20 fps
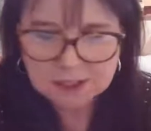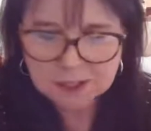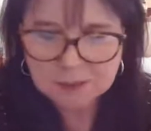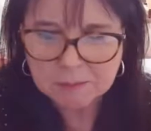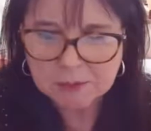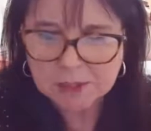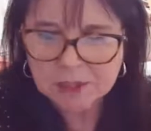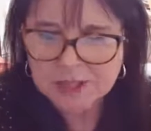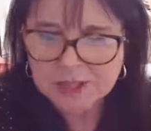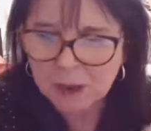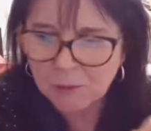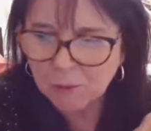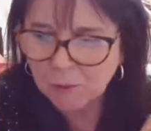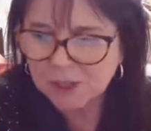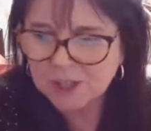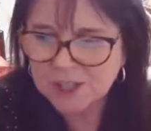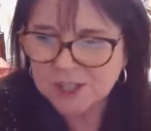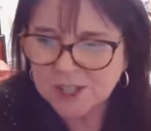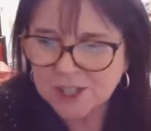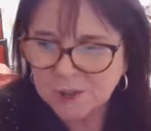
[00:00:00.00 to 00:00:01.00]
because I
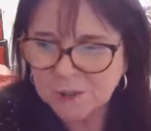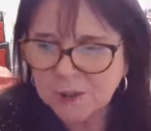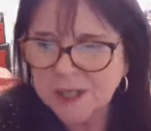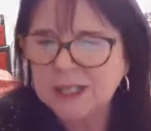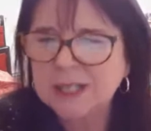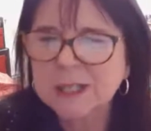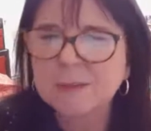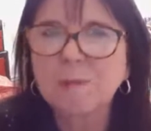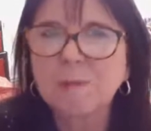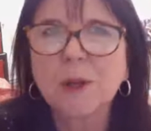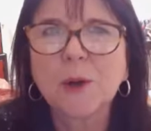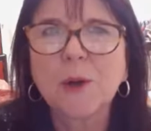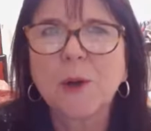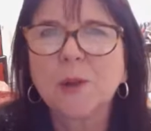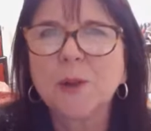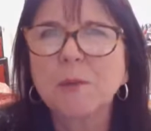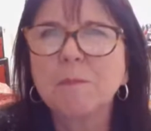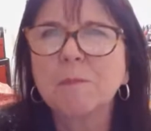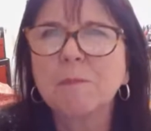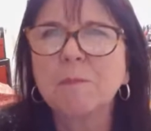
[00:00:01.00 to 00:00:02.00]
wanted to explore
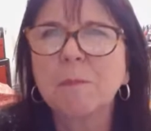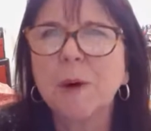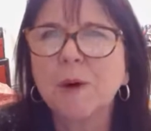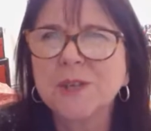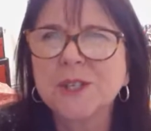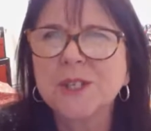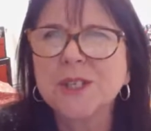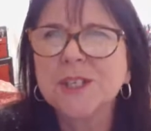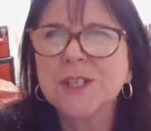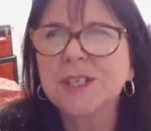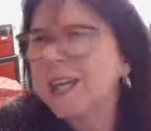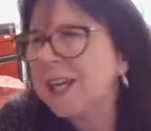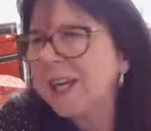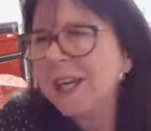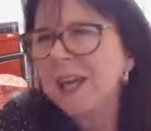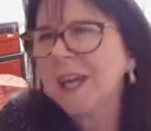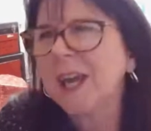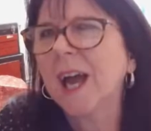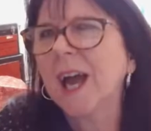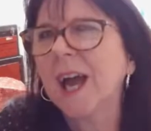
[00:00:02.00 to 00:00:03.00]
the
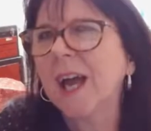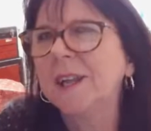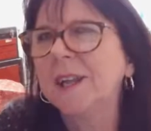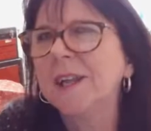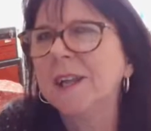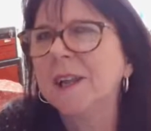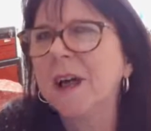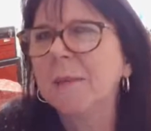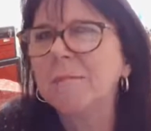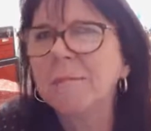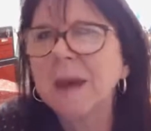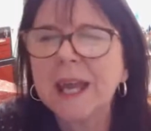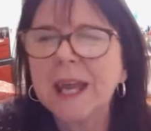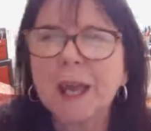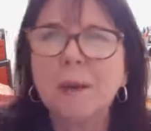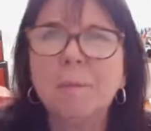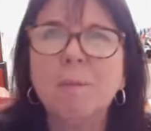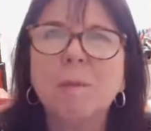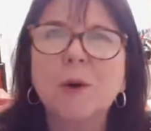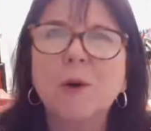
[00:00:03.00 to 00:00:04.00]
body and make
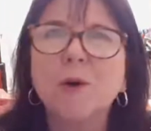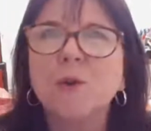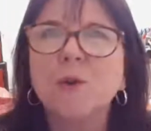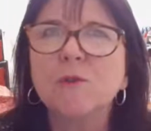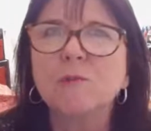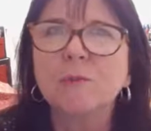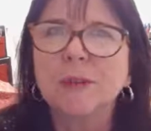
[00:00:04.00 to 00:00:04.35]
it move.